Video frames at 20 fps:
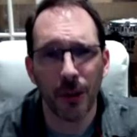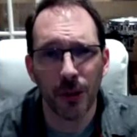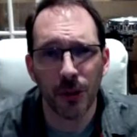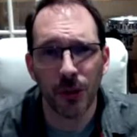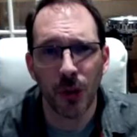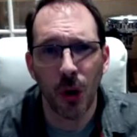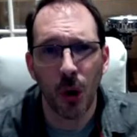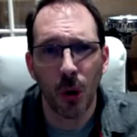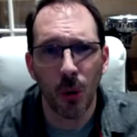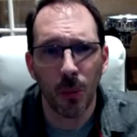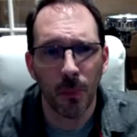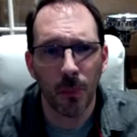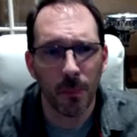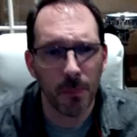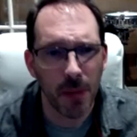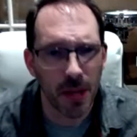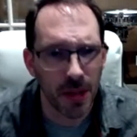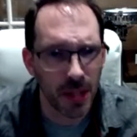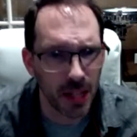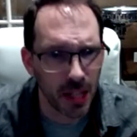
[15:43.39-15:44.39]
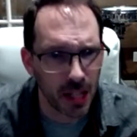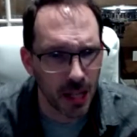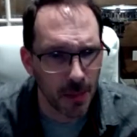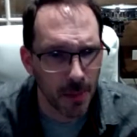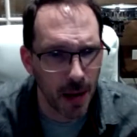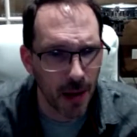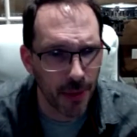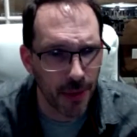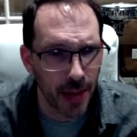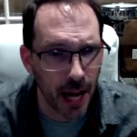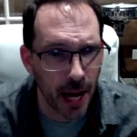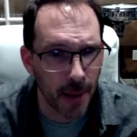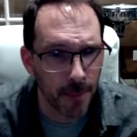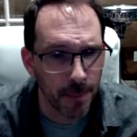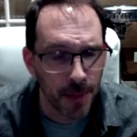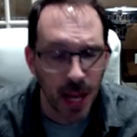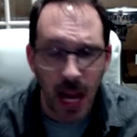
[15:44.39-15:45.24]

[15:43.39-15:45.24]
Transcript: So be thinking about that.